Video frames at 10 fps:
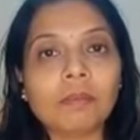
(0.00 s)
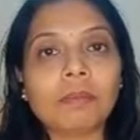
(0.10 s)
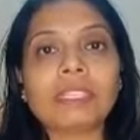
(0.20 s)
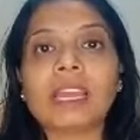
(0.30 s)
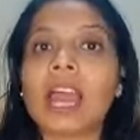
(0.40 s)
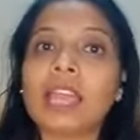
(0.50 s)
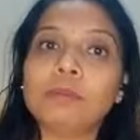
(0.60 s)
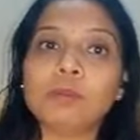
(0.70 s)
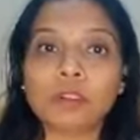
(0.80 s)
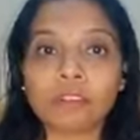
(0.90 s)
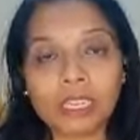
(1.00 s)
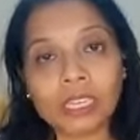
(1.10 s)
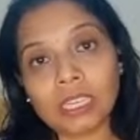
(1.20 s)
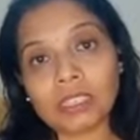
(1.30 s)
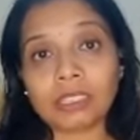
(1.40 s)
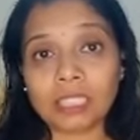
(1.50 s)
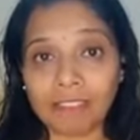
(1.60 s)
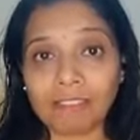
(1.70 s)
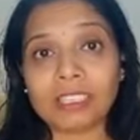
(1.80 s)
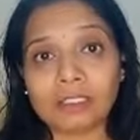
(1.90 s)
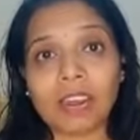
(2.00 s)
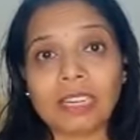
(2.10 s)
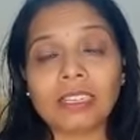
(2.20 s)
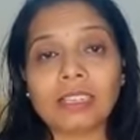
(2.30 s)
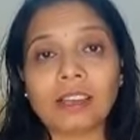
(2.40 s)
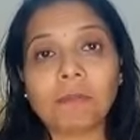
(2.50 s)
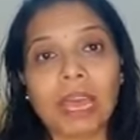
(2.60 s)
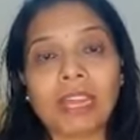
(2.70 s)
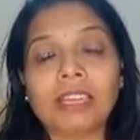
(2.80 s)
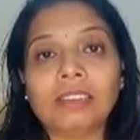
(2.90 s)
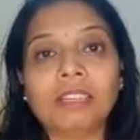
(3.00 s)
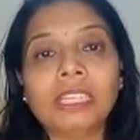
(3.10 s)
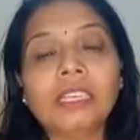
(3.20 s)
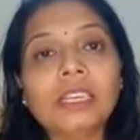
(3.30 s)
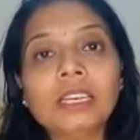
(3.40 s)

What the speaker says: but yeah, ibuprofen is the safest one comparatively,